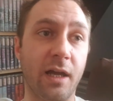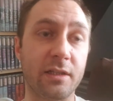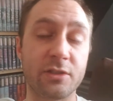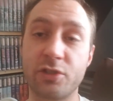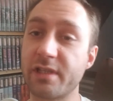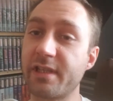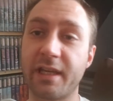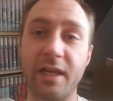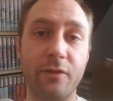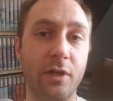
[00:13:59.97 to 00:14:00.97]

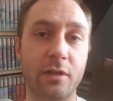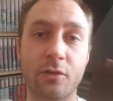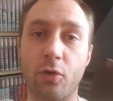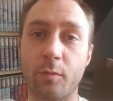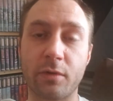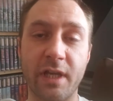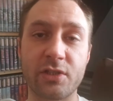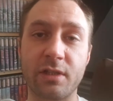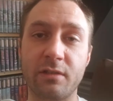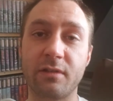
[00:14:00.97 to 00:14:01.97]
Just like every other
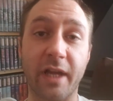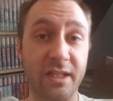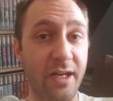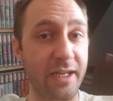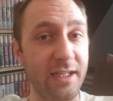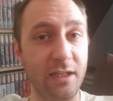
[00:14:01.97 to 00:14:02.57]
corporation, like